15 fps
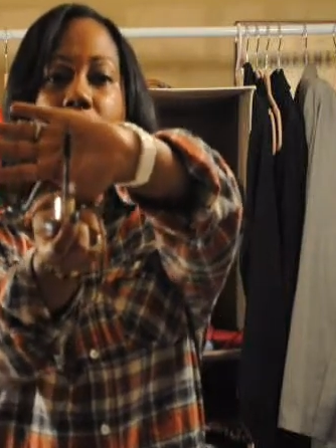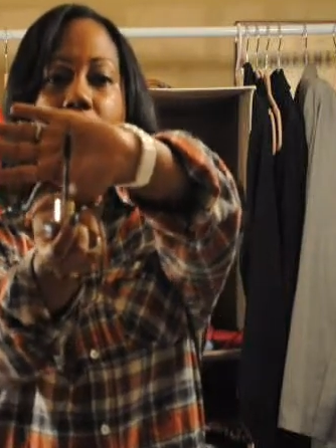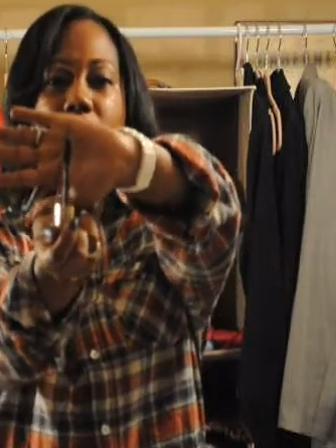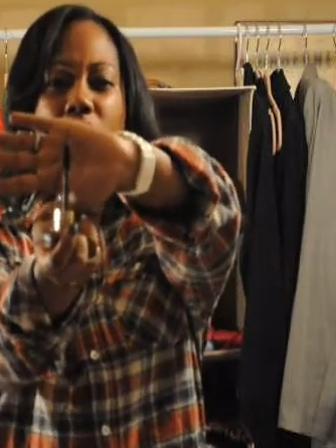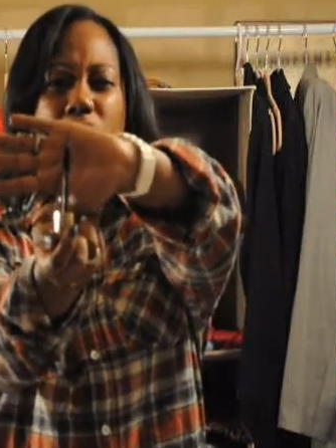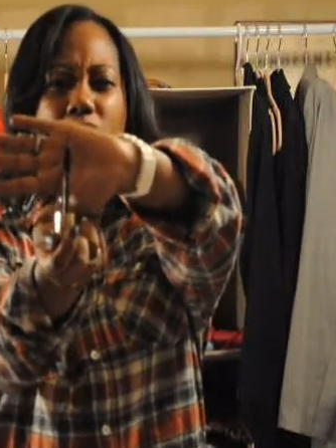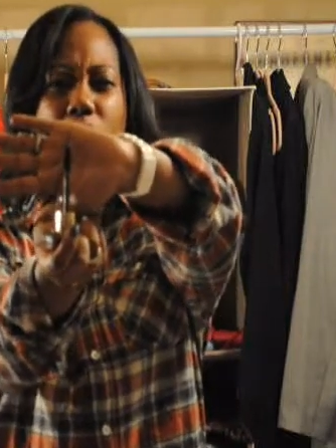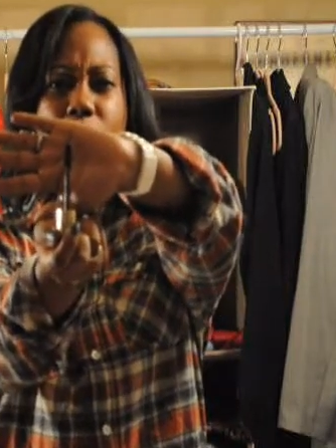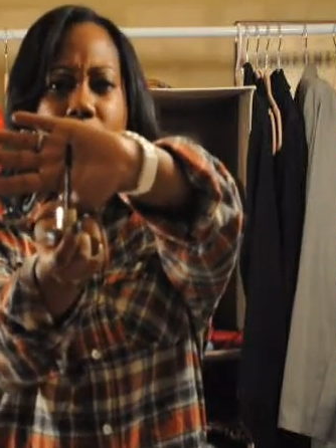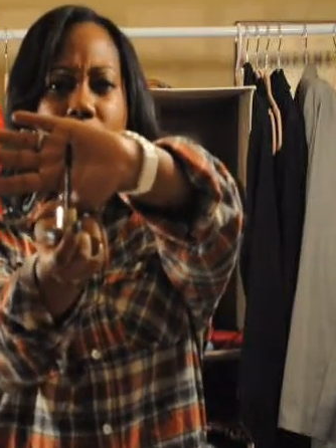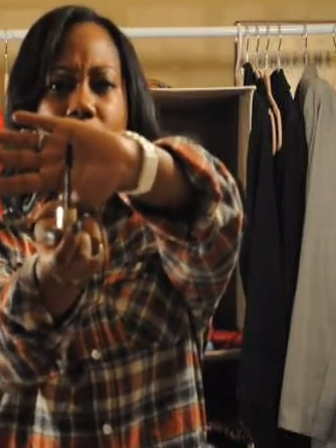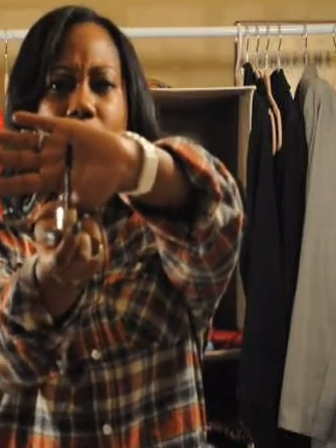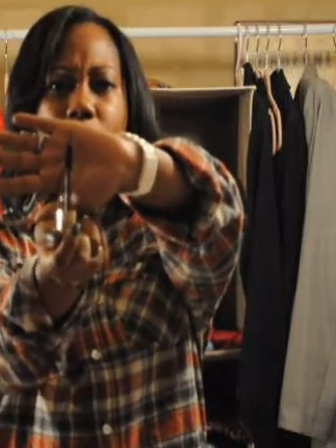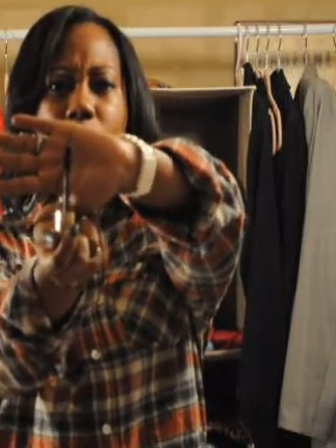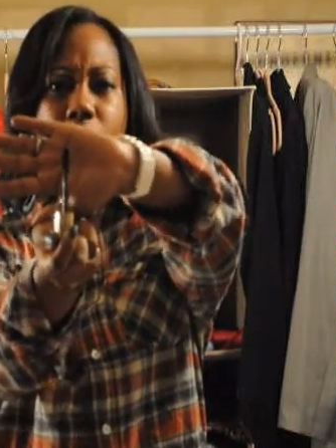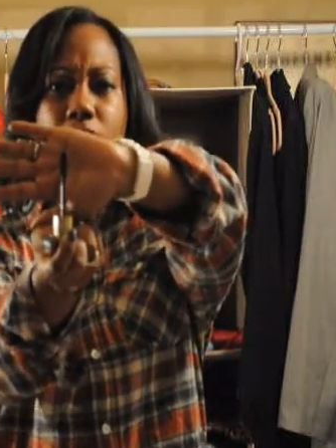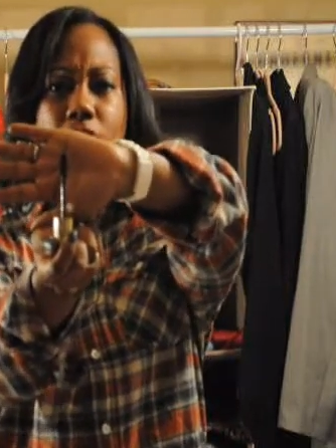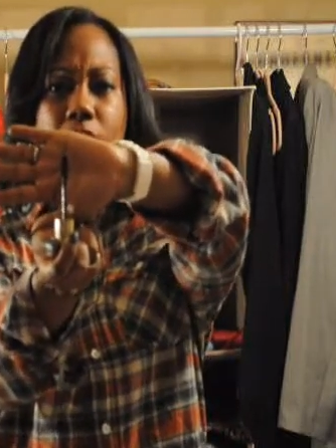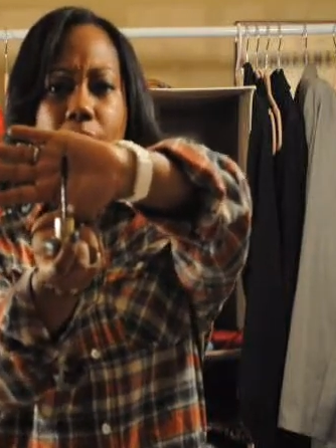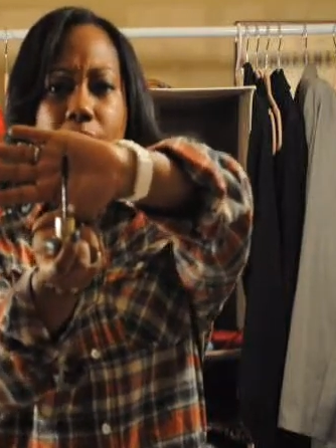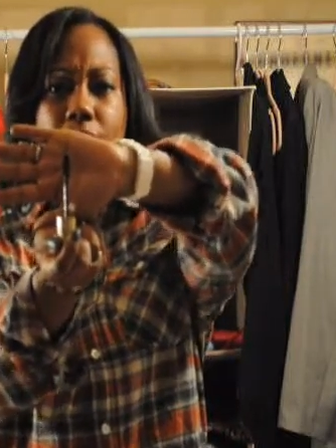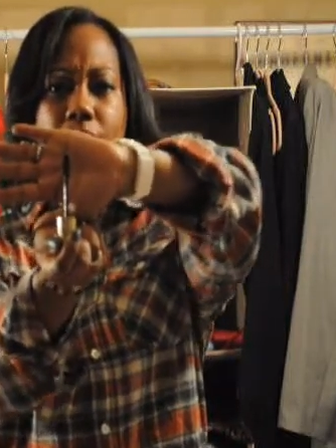I don't know if my camera's
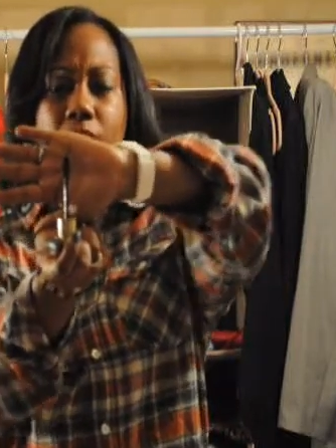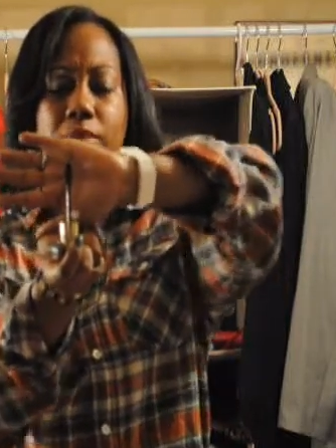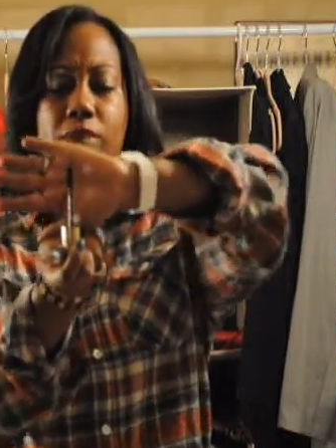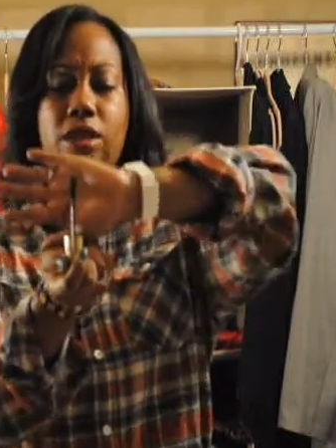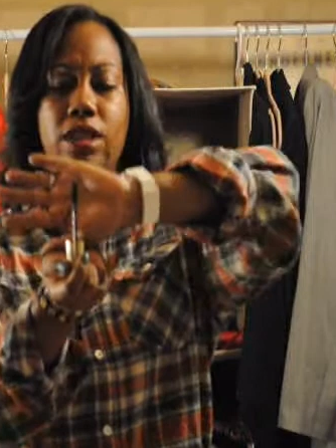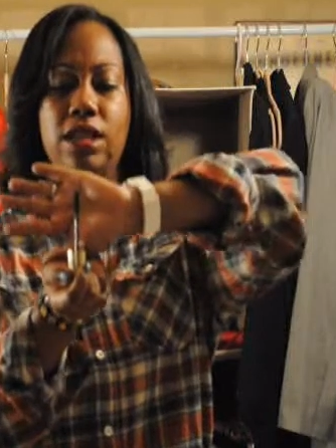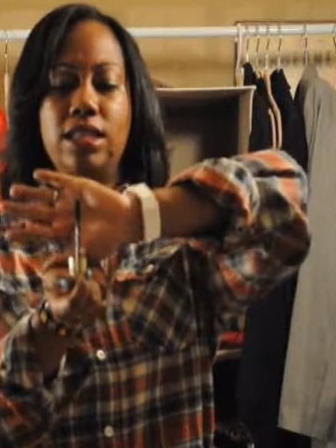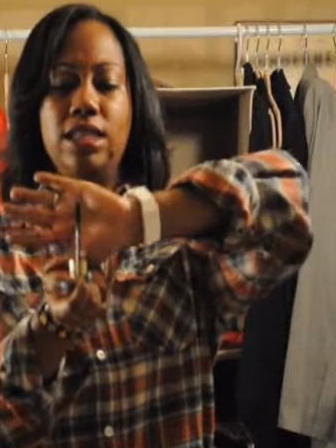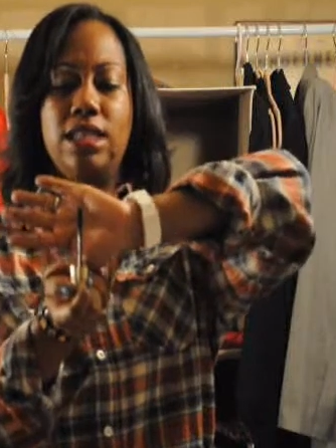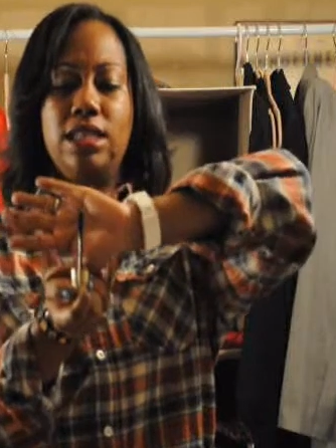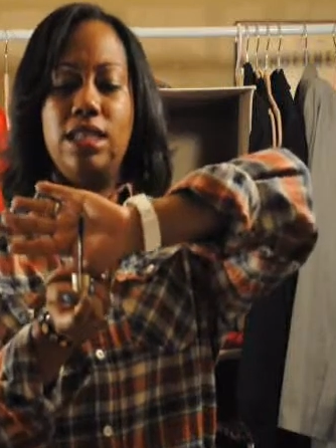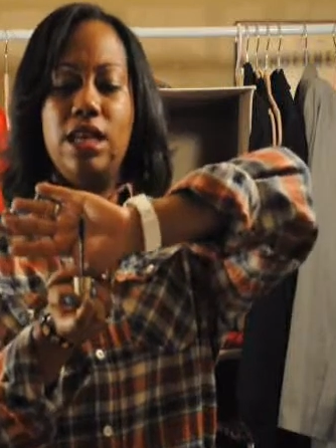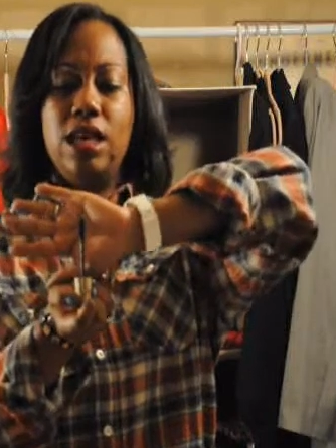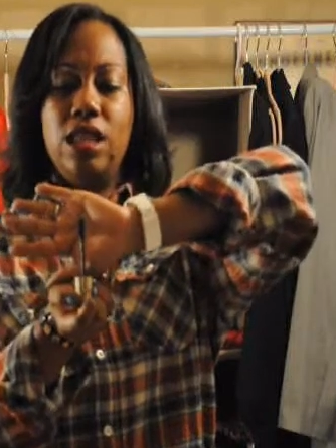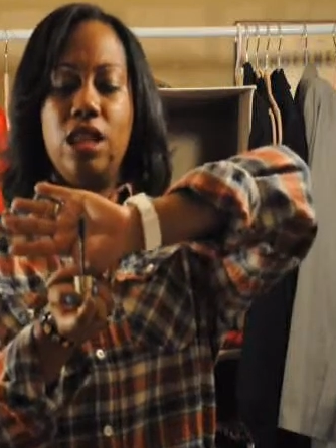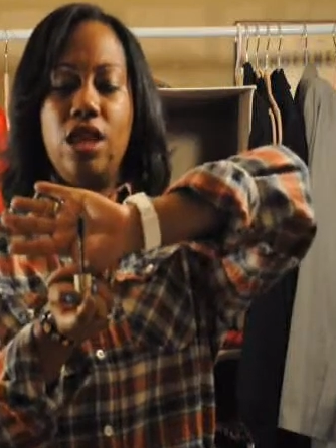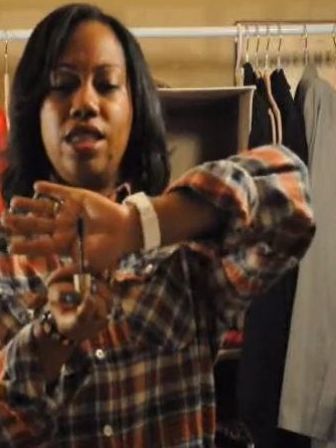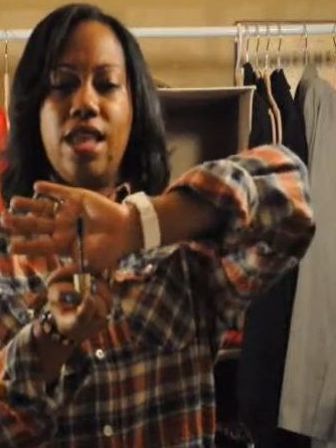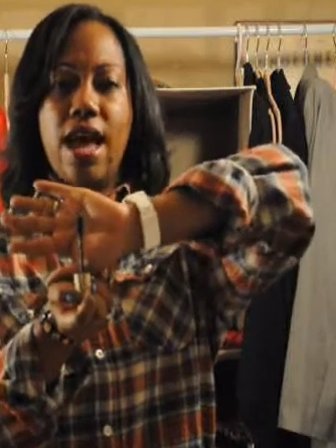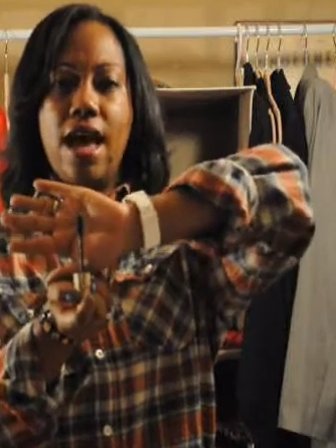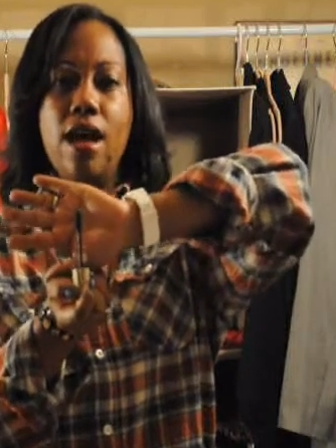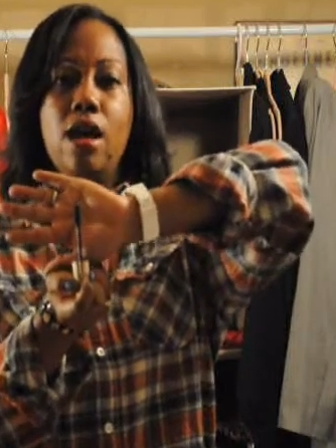going to pick up on the detail on
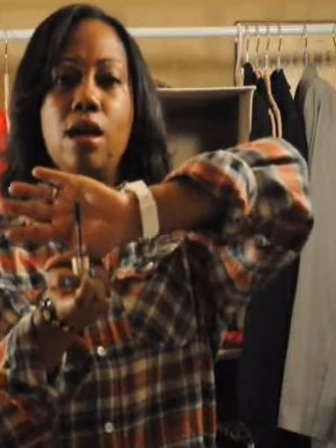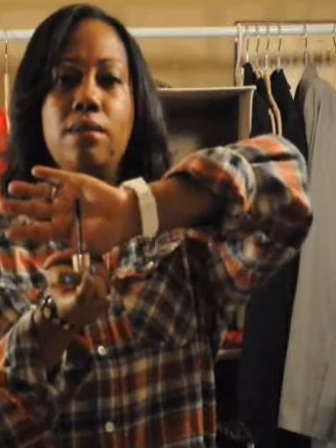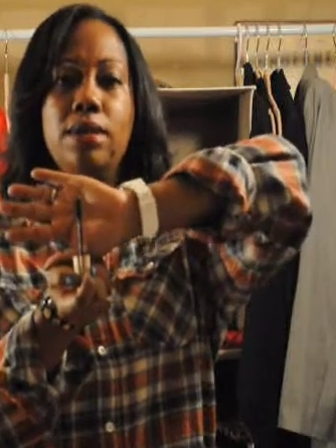that,